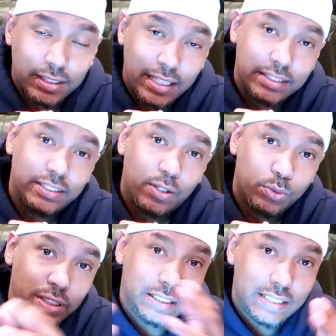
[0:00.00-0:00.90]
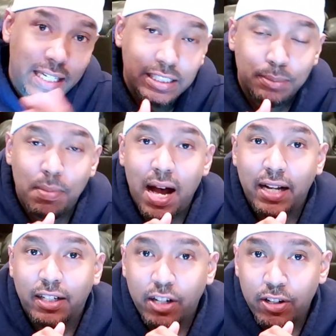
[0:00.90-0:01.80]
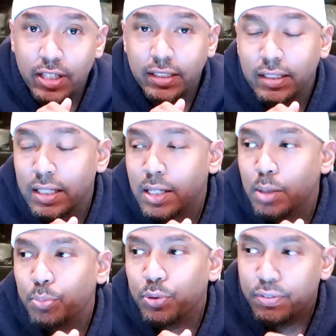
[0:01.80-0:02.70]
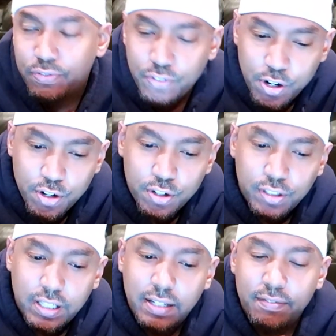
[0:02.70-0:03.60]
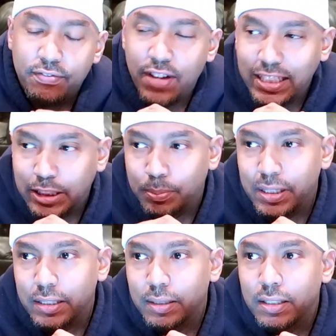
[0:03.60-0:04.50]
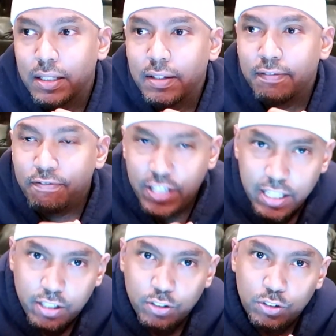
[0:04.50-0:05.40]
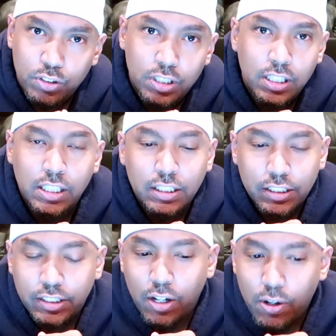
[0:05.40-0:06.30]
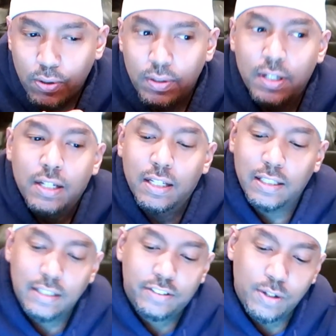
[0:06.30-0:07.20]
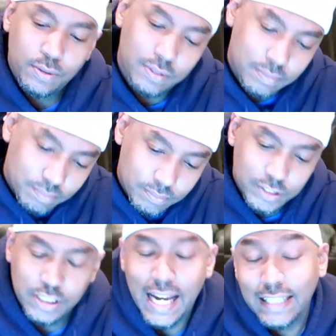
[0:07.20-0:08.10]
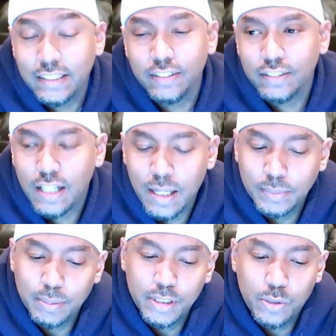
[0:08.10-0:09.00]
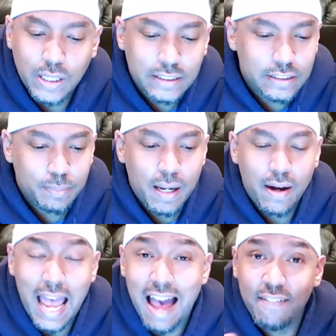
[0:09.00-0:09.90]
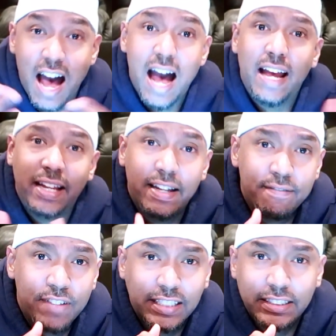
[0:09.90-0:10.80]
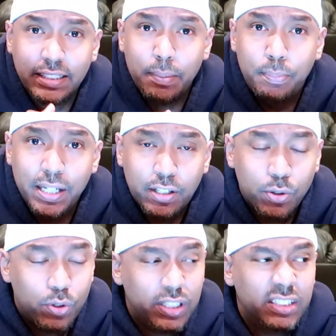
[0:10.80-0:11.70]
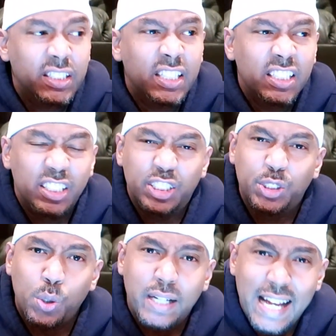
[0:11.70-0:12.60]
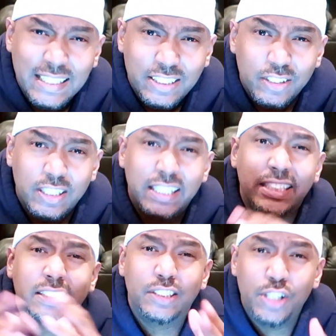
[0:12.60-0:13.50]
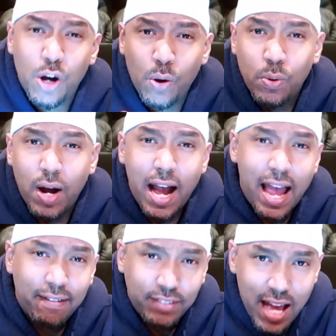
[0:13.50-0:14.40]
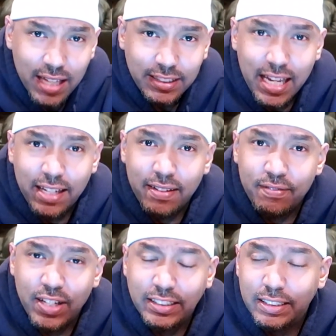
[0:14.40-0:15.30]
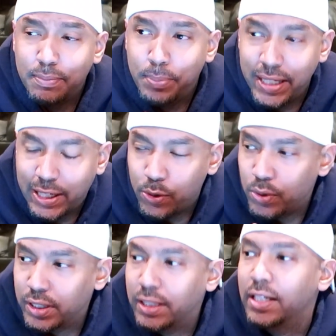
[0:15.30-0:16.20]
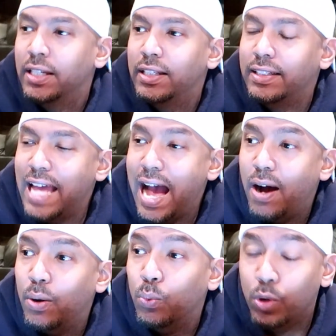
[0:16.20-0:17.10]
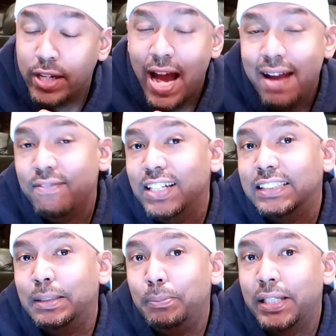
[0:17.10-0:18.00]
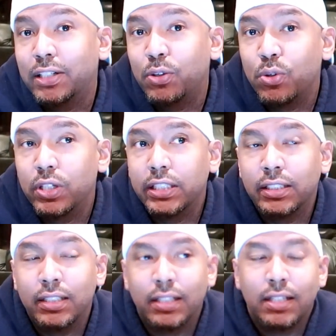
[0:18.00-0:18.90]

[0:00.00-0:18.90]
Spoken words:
And so real estate is my current preferred investment vehicle. So to answer some of your questions about have I invested in Bitcoin, the short answer is no, I have not yet invested in Bitcoin. Now, would I invest in Bitcoin?